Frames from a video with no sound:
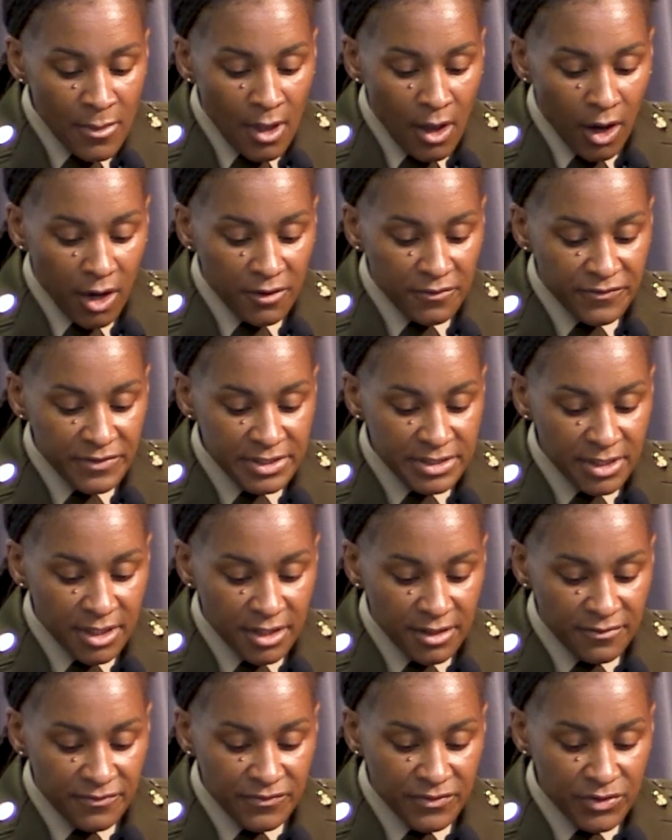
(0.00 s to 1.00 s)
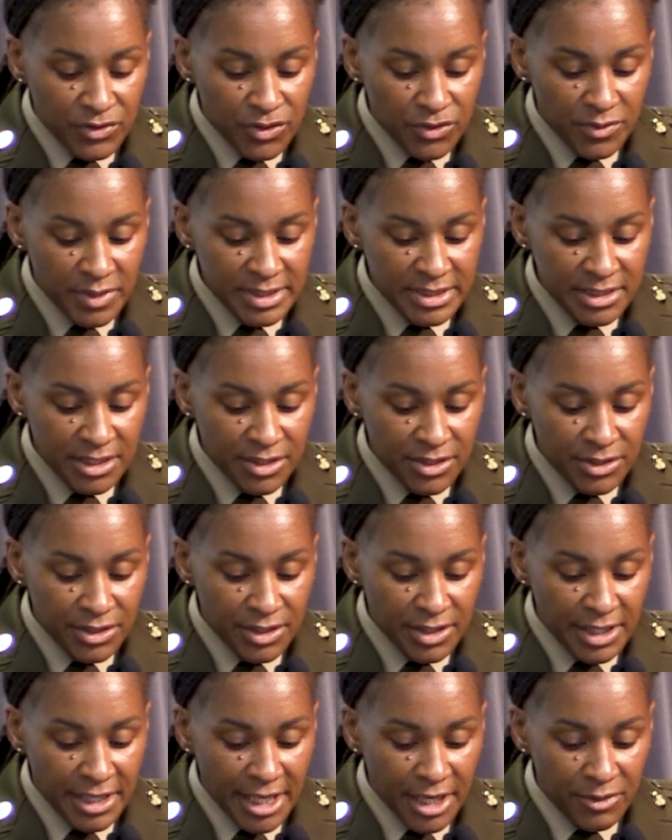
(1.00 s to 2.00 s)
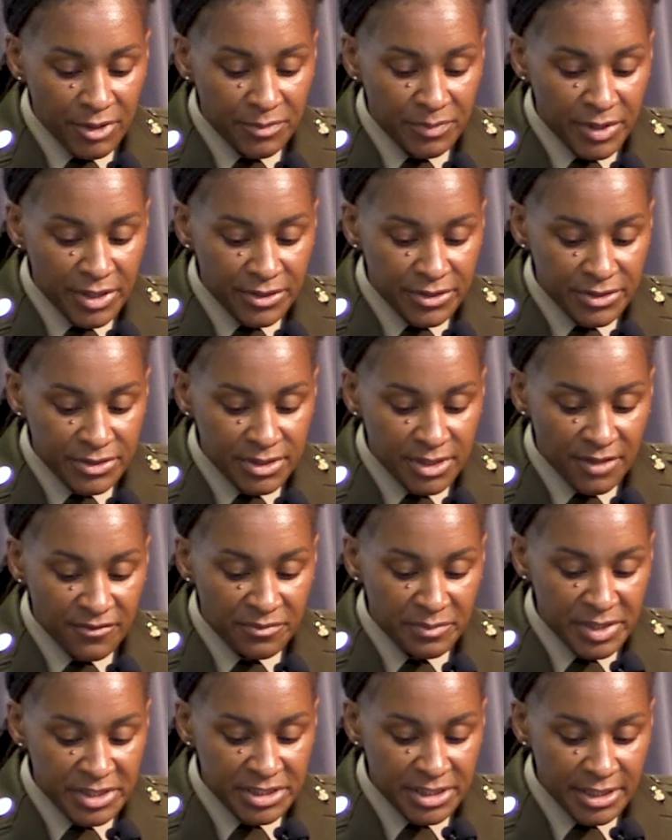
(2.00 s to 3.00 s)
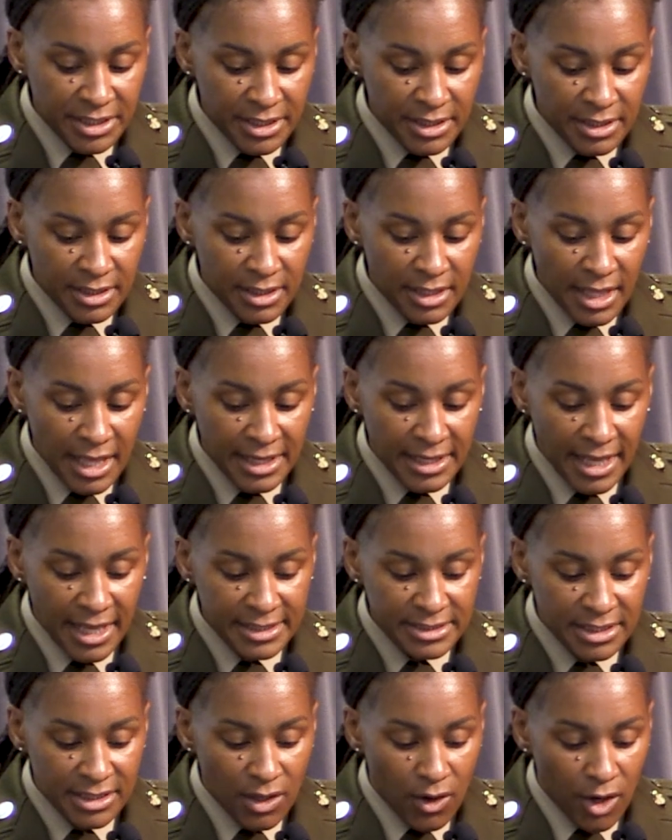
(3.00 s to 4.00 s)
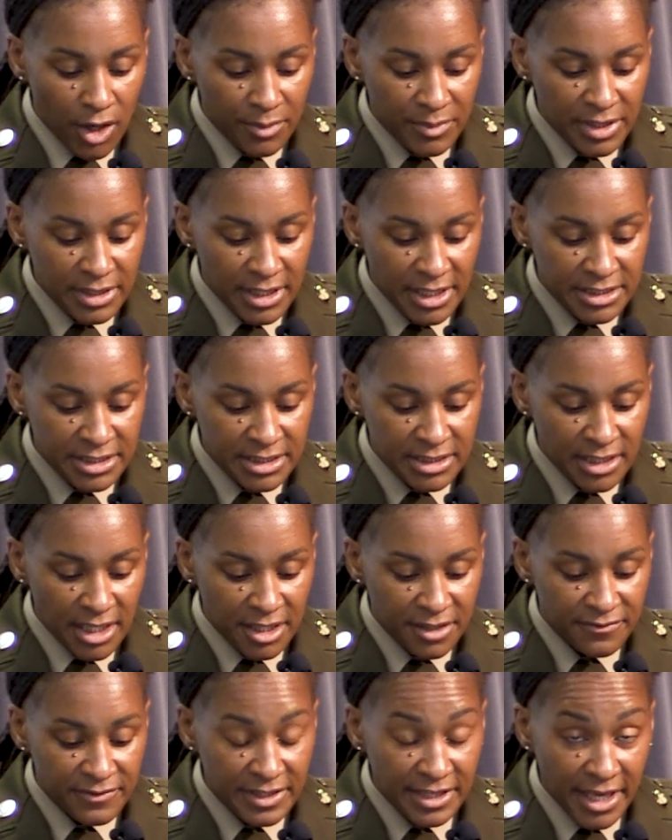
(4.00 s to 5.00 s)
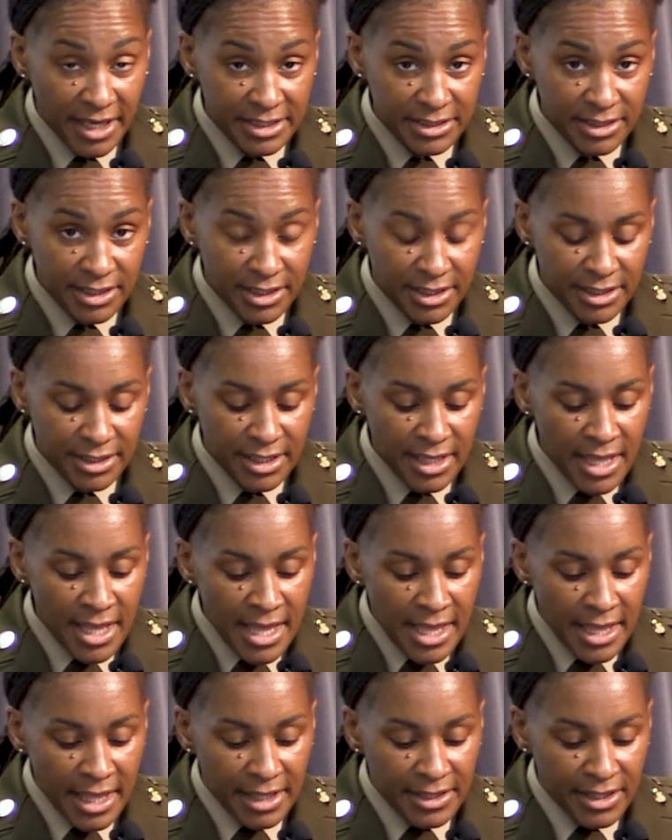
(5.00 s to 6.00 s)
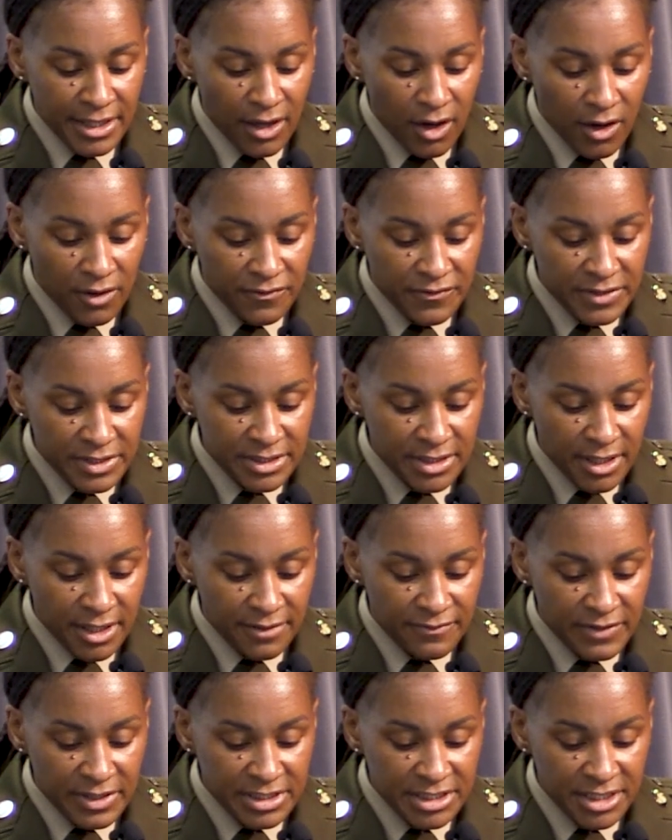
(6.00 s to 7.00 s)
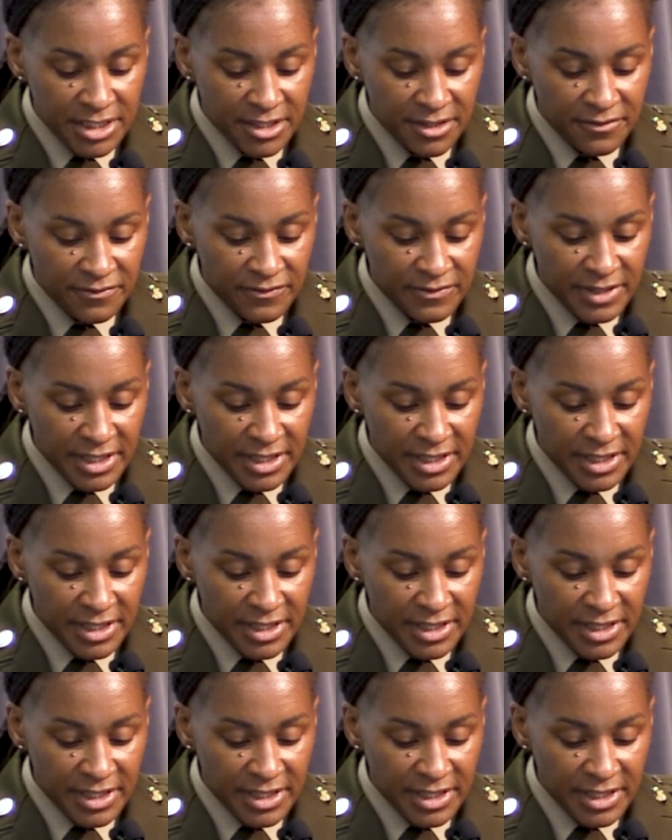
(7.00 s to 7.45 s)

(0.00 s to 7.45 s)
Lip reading: Office of U.S. Senator Gary Peters of Michigan, and as an Army Legislative Liaison in the Office of the Chief